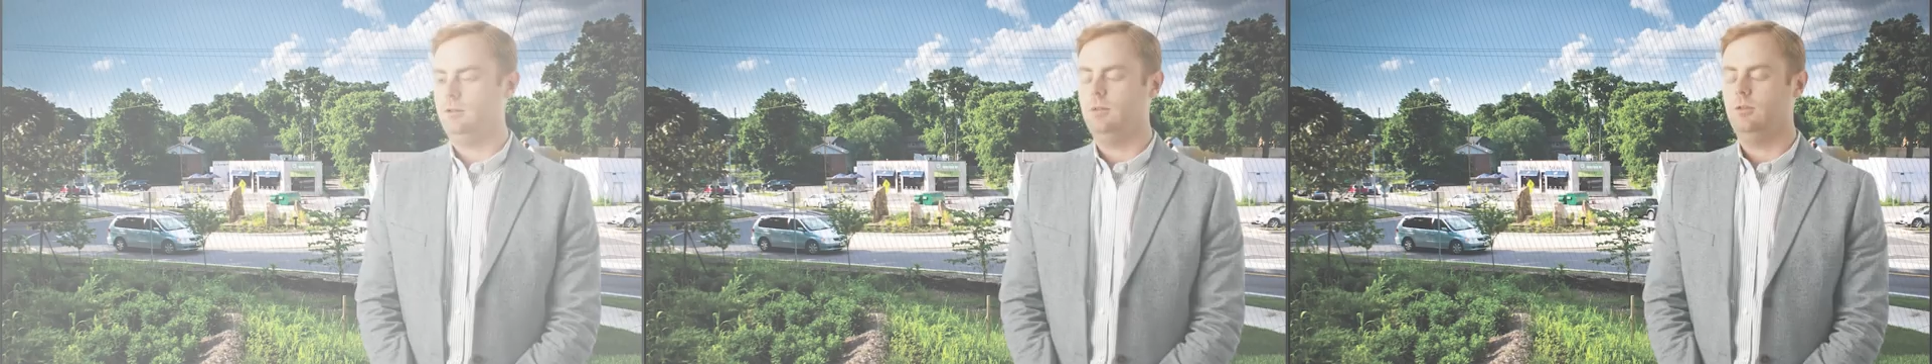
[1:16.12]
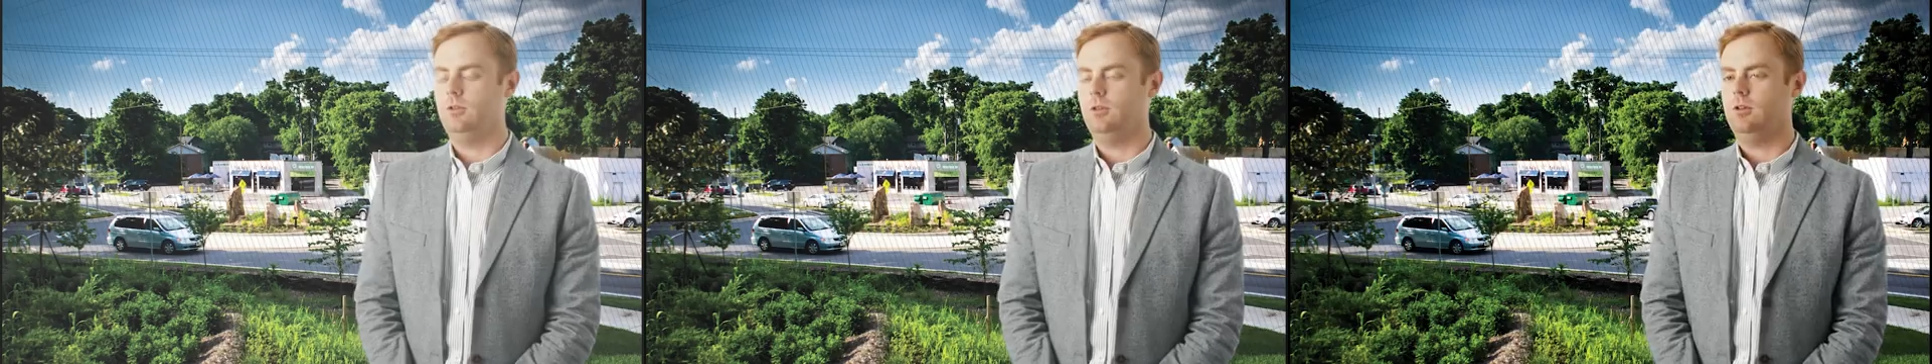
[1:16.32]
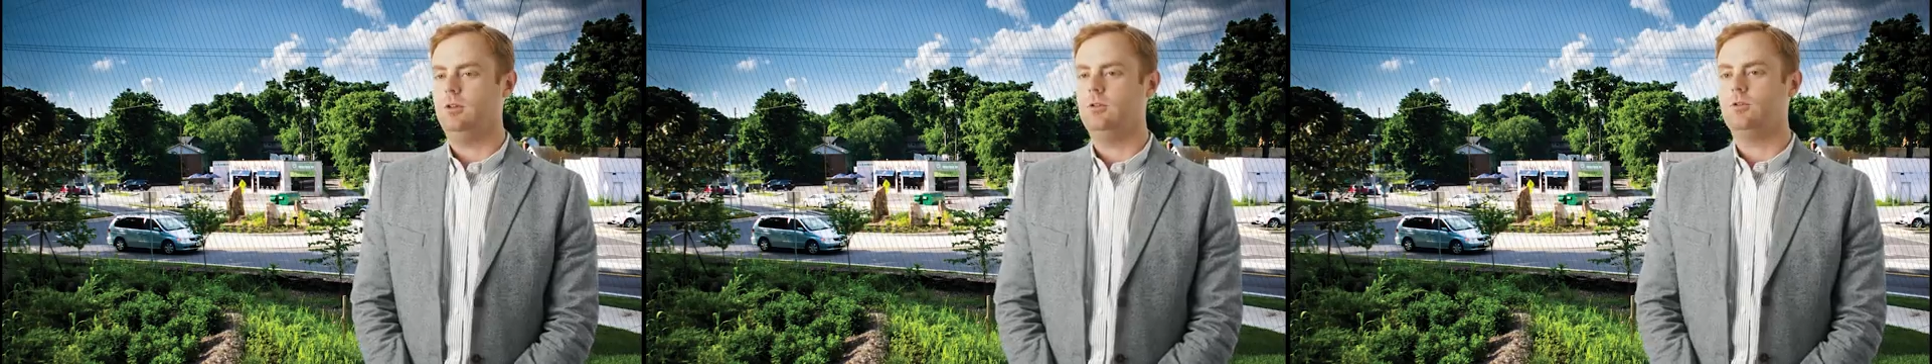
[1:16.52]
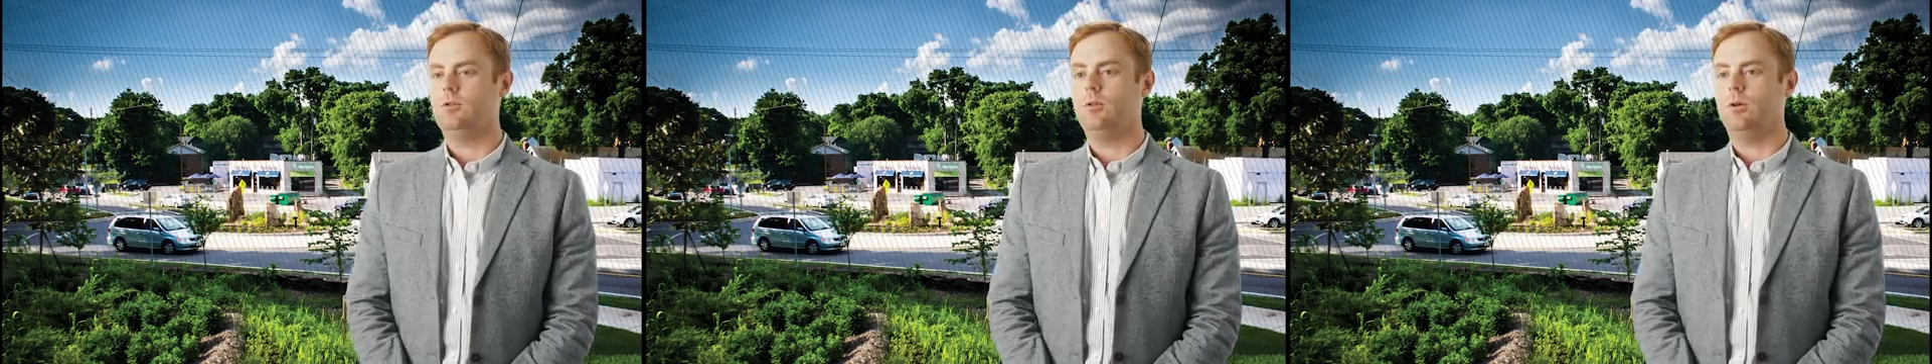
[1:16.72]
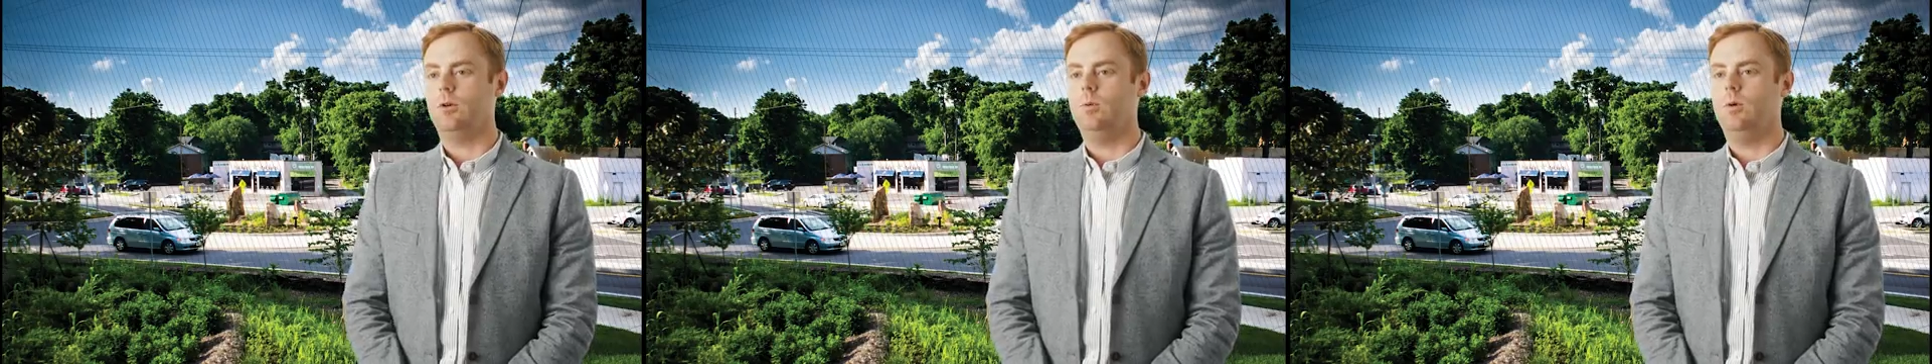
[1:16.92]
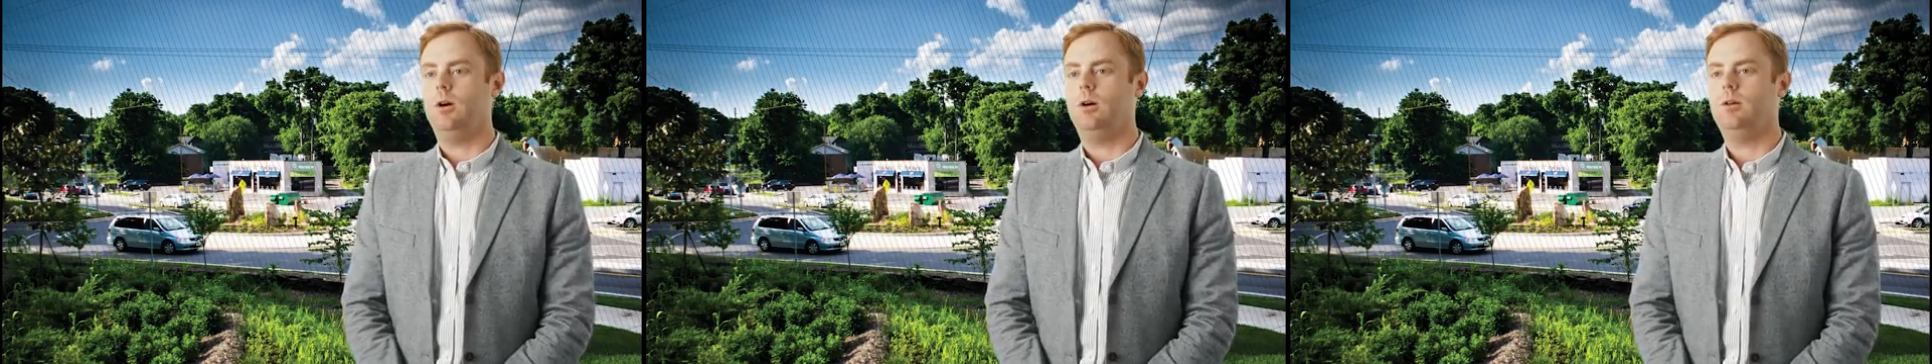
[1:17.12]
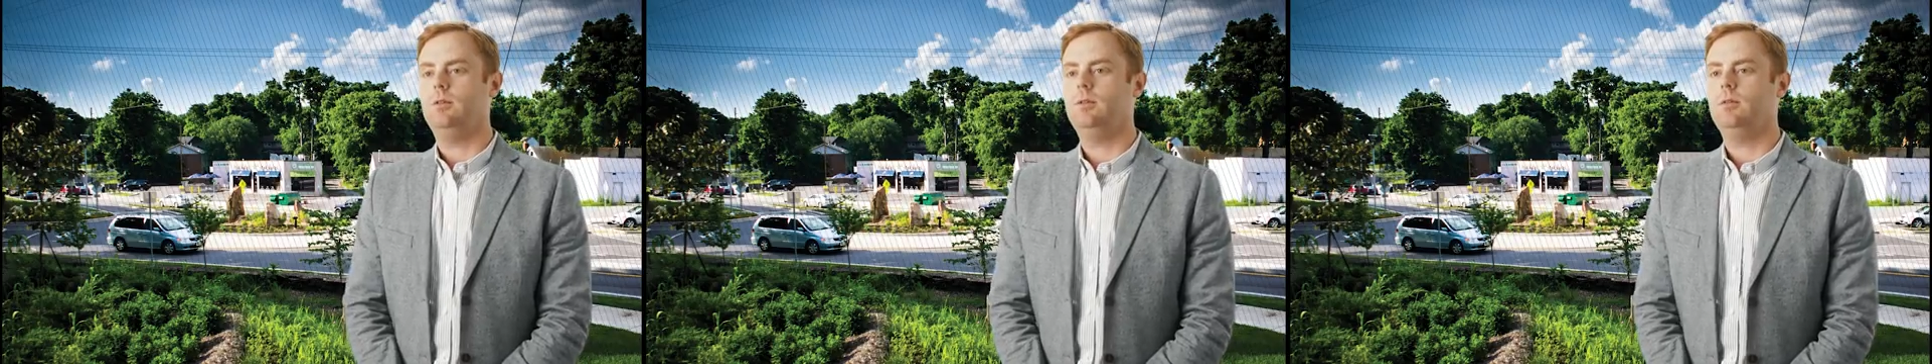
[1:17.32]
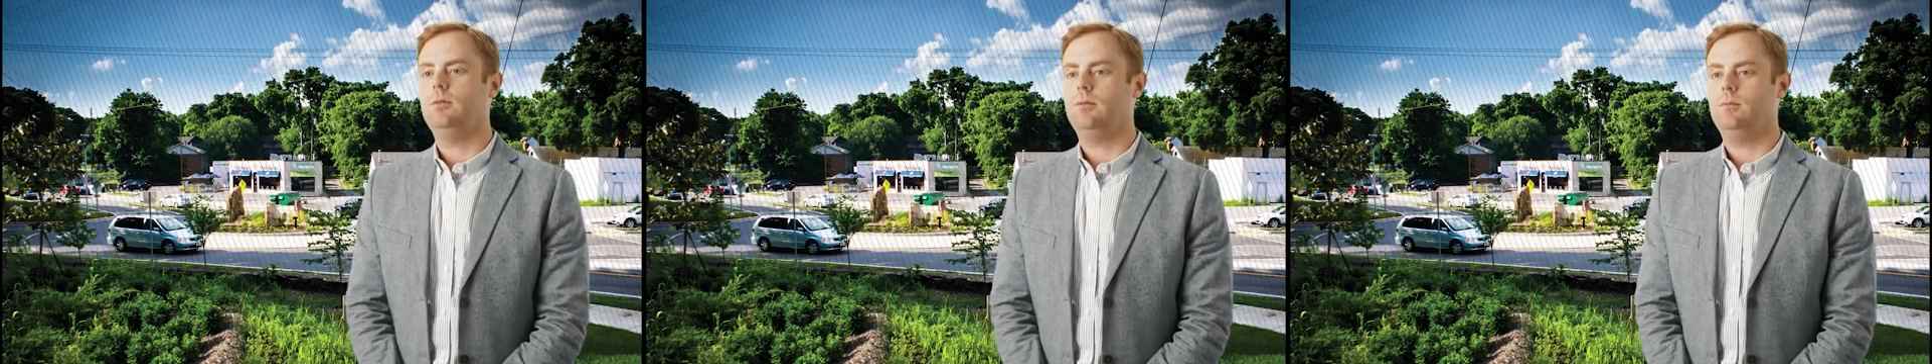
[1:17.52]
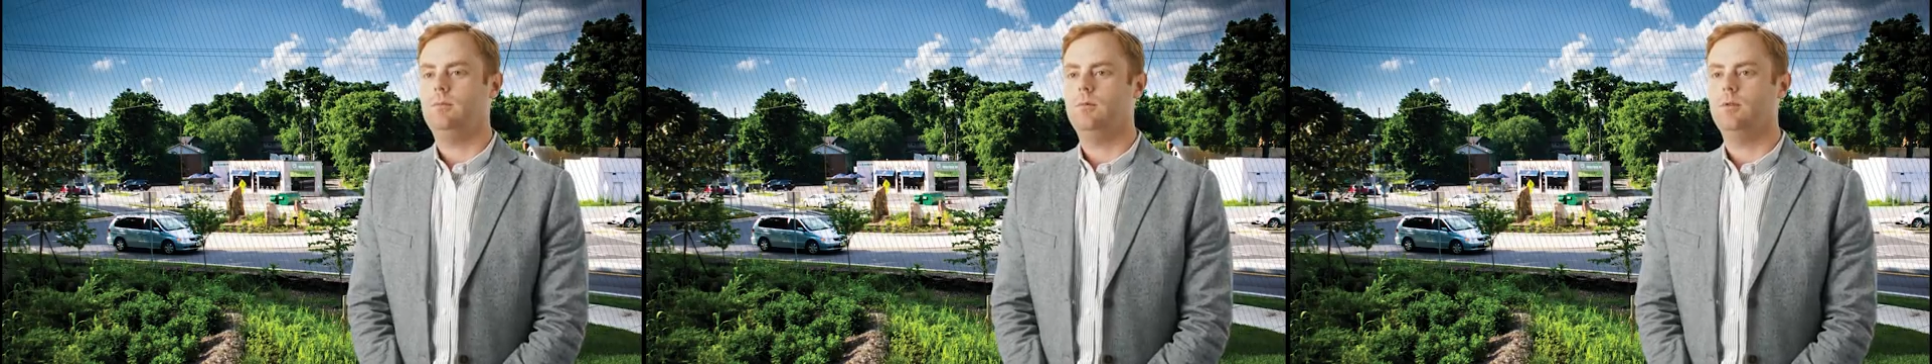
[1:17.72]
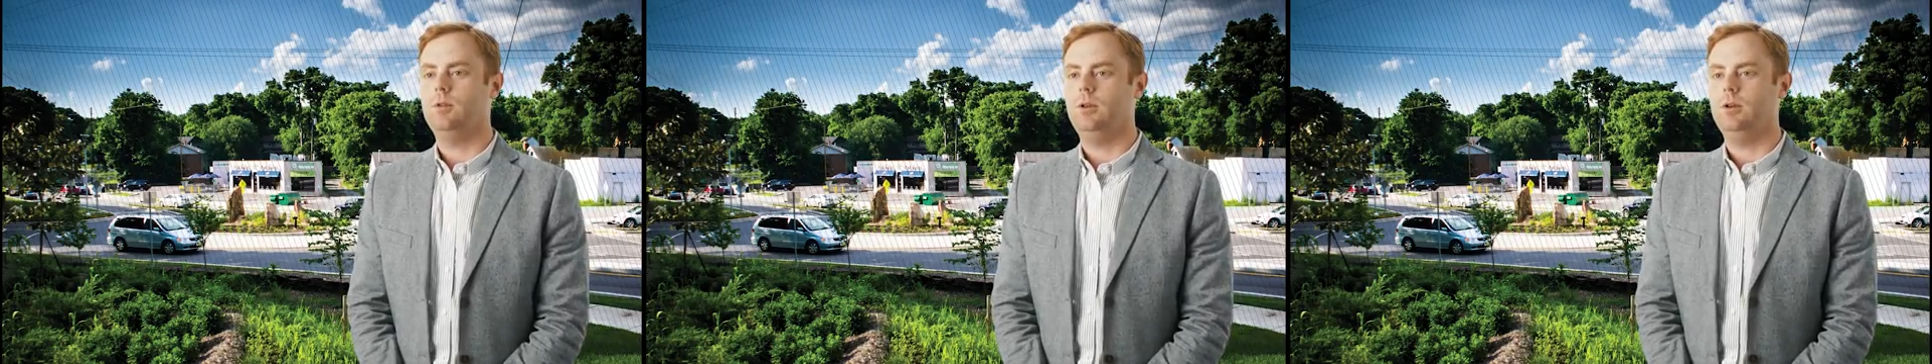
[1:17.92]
There's a historic wall for